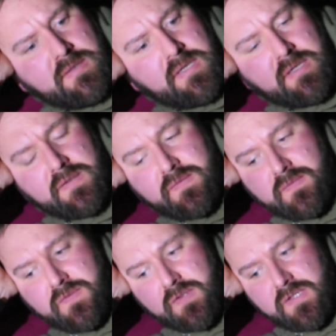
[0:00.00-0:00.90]
Got a
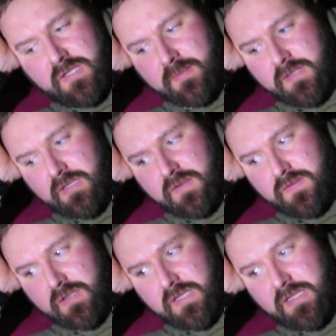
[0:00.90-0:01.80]
full stomach
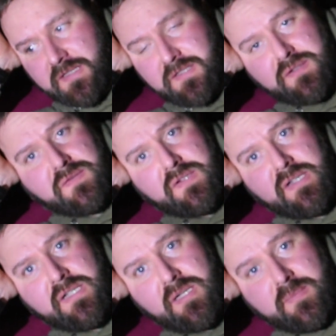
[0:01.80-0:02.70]
off all that stir
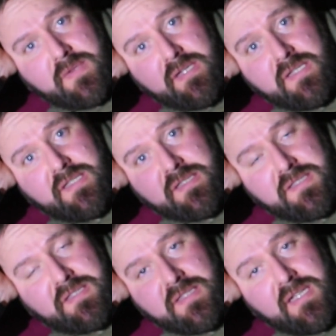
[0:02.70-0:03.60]
fry.
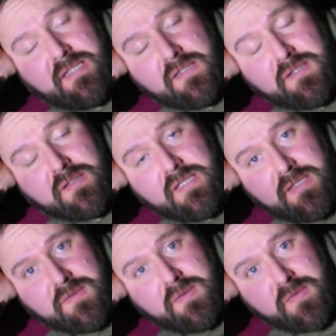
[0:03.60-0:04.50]
I literally
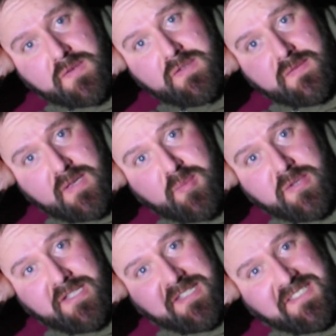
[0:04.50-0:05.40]
ate 3/4 of that
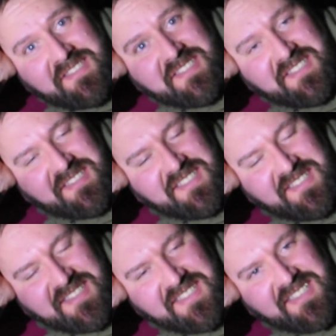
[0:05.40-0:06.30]
pan.
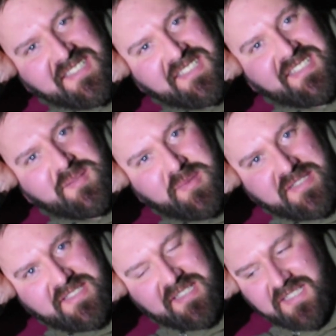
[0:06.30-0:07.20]

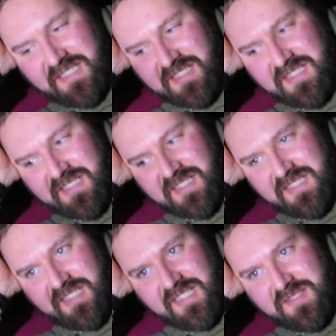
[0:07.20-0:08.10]
But
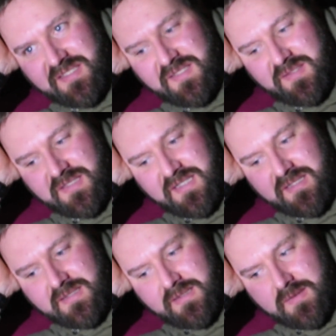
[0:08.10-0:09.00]
yeah, it was
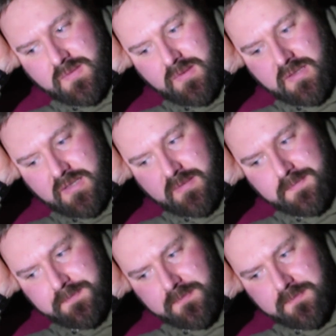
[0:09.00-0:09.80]
good. It was really good.